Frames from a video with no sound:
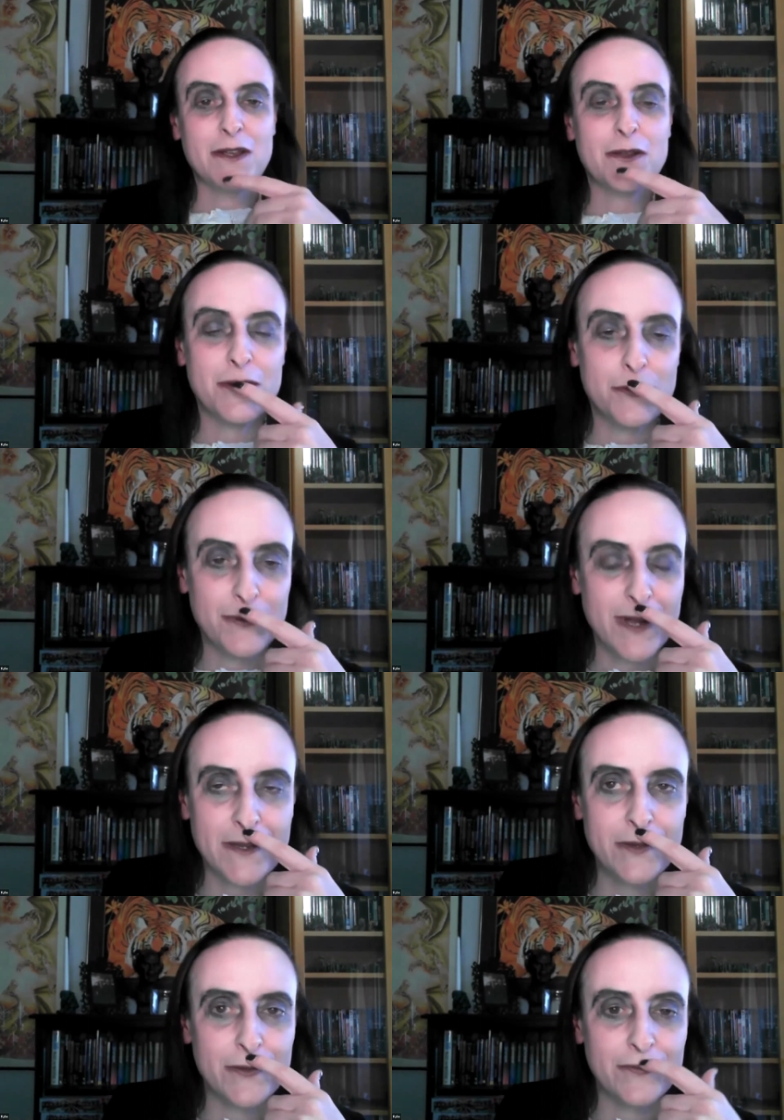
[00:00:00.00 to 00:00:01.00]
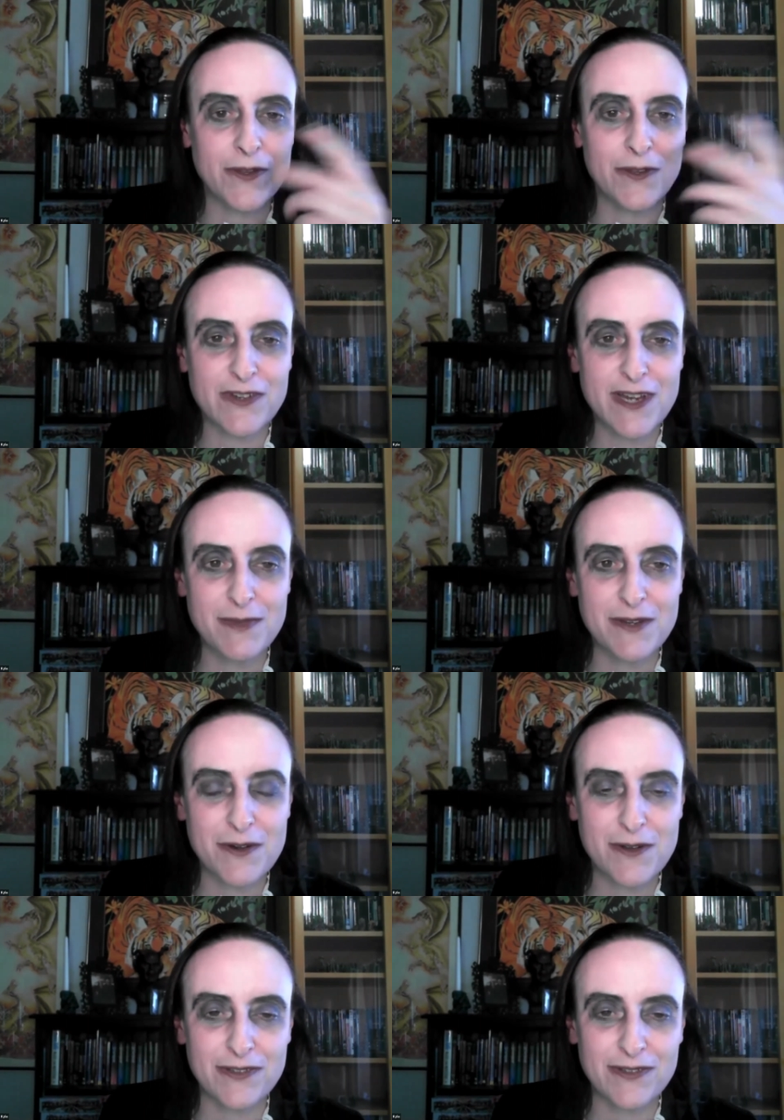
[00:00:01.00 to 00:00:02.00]
I know you first came
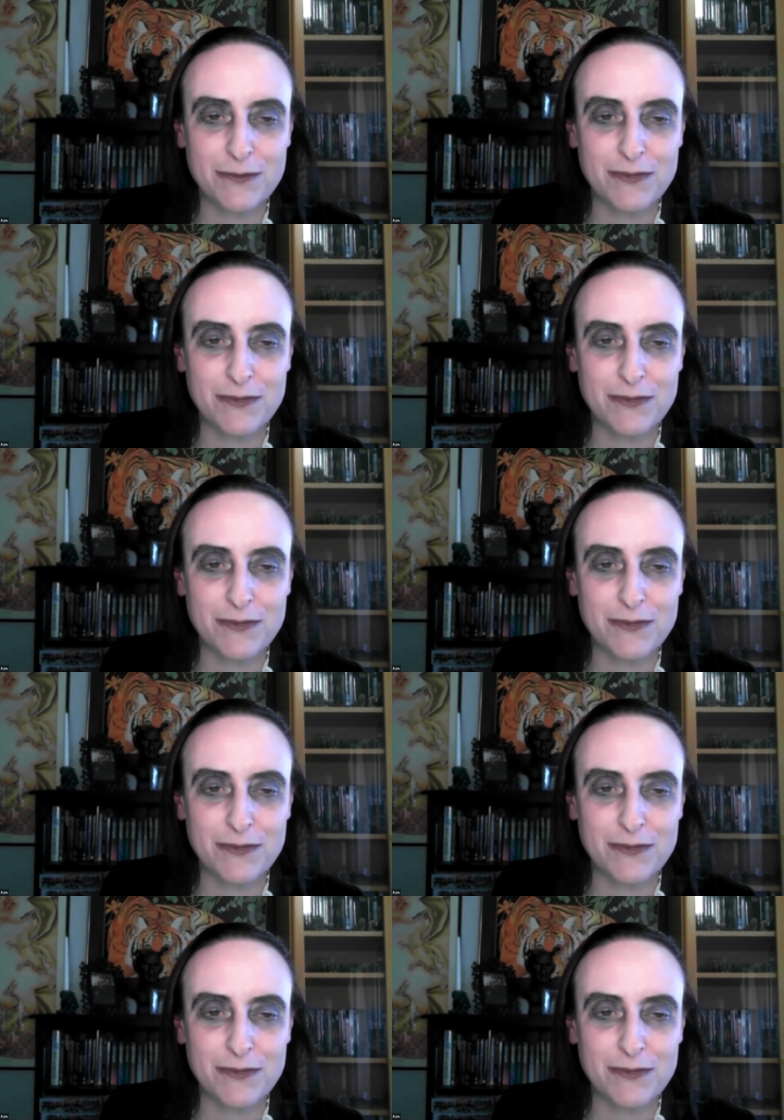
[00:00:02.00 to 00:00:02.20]
across,